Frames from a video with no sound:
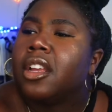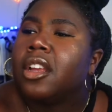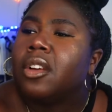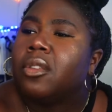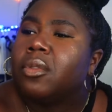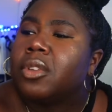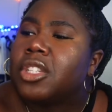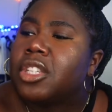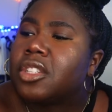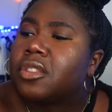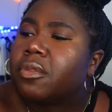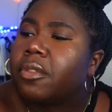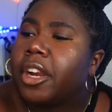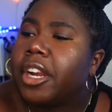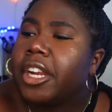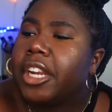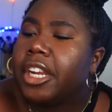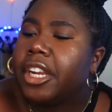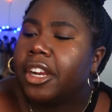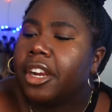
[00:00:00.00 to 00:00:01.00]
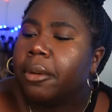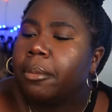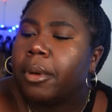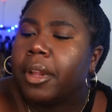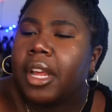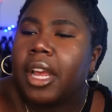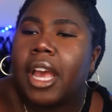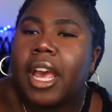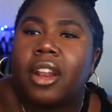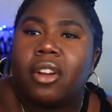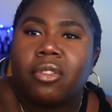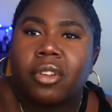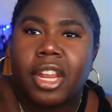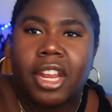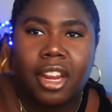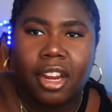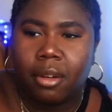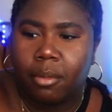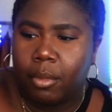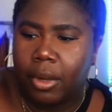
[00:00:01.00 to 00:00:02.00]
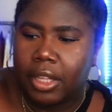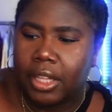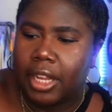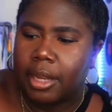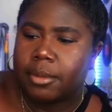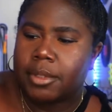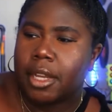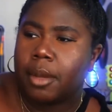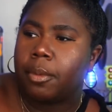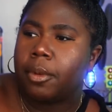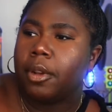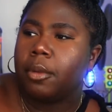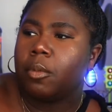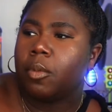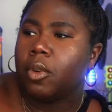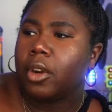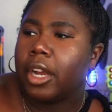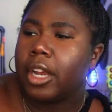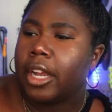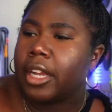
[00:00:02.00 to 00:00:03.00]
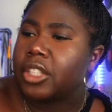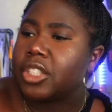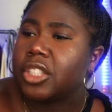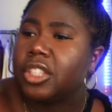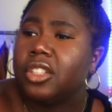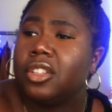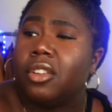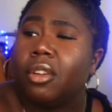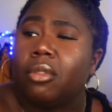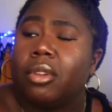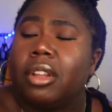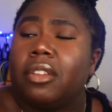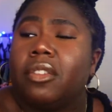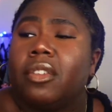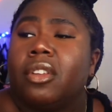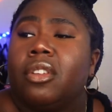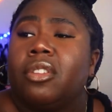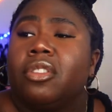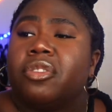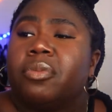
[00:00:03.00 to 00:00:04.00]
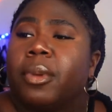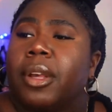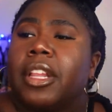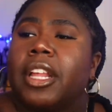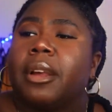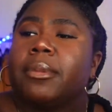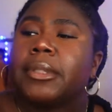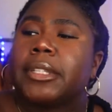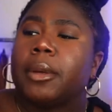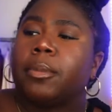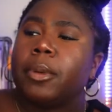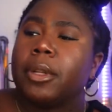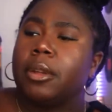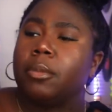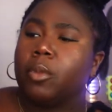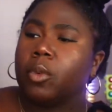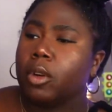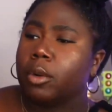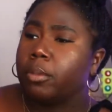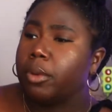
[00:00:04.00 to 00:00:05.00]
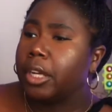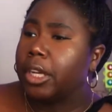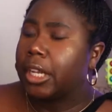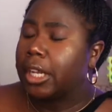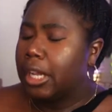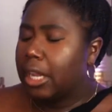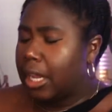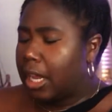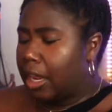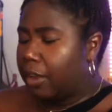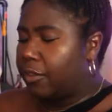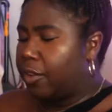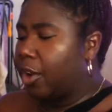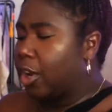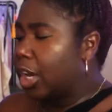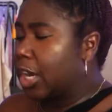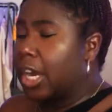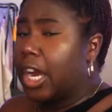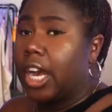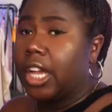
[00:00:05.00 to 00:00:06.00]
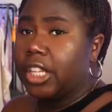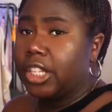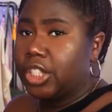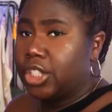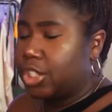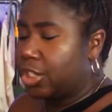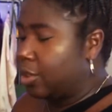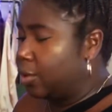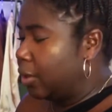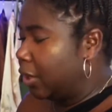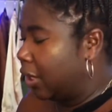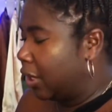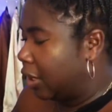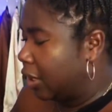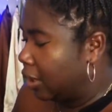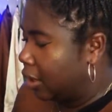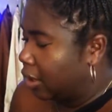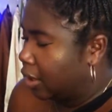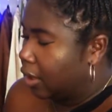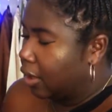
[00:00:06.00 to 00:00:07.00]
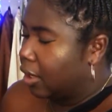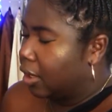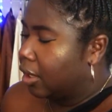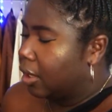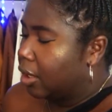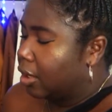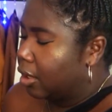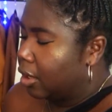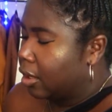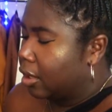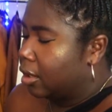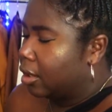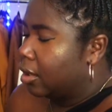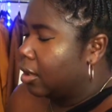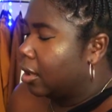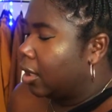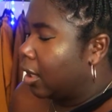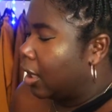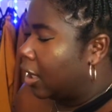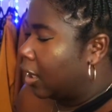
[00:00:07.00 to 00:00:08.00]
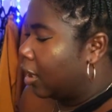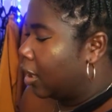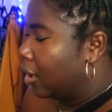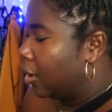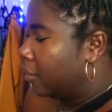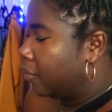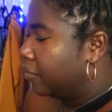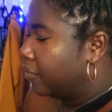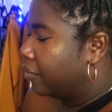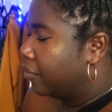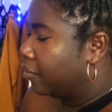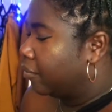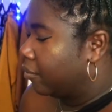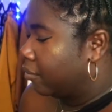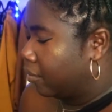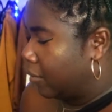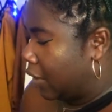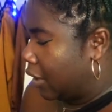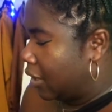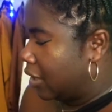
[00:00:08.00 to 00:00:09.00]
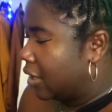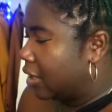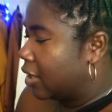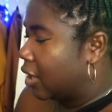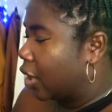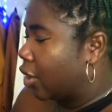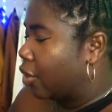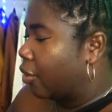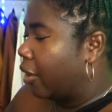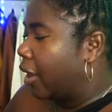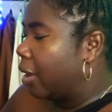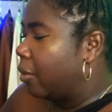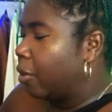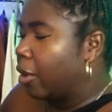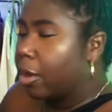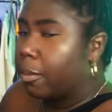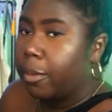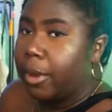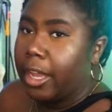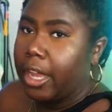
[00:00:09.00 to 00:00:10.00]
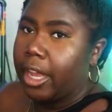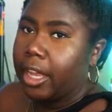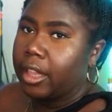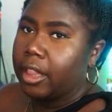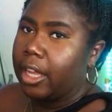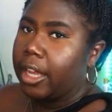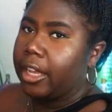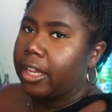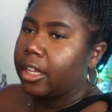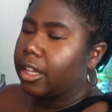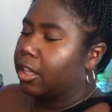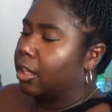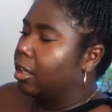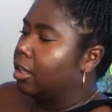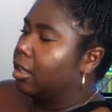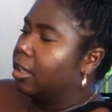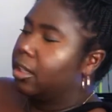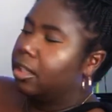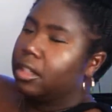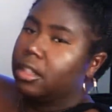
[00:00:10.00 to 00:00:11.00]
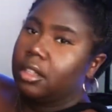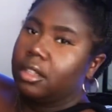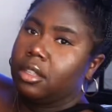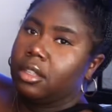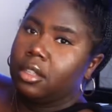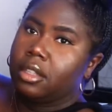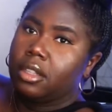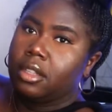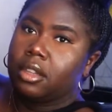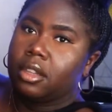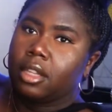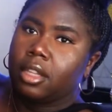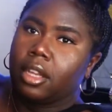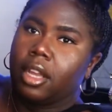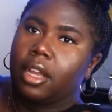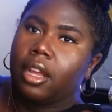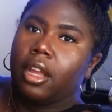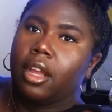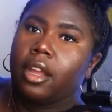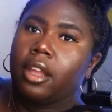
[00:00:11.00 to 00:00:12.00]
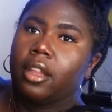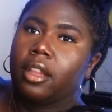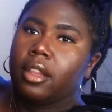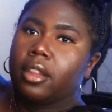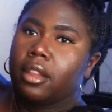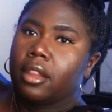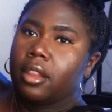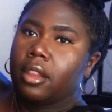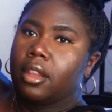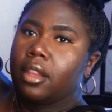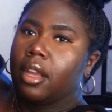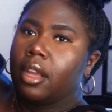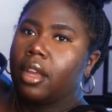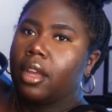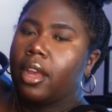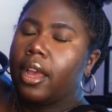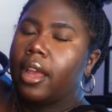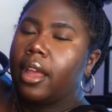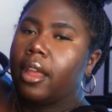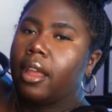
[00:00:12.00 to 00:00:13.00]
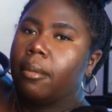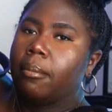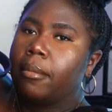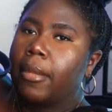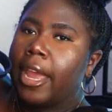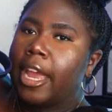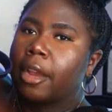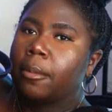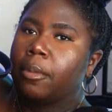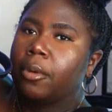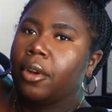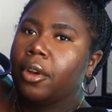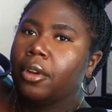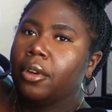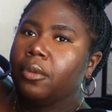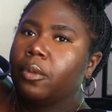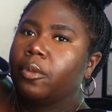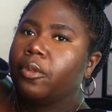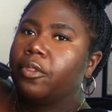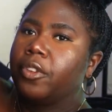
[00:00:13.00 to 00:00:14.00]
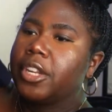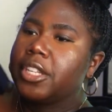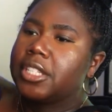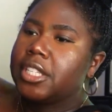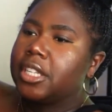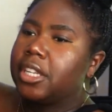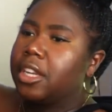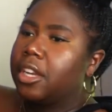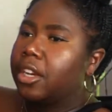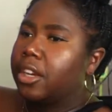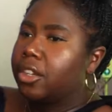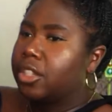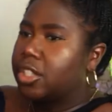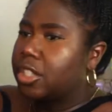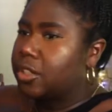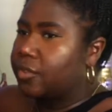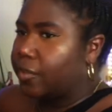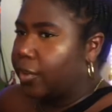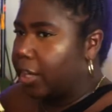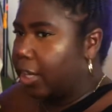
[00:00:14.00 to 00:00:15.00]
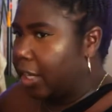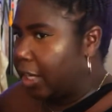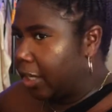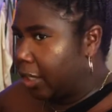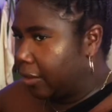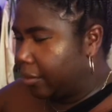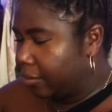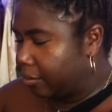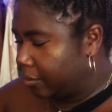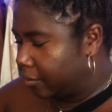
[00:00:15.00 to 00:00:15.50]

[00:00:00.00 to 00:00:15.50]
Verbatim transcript: which is right here, but I don't carry my laptop anymore. I actually don't even use my laptop anymore. But if you're a college student, um, this is a great work bag. Like the, the Mac Pro fits in here just fine.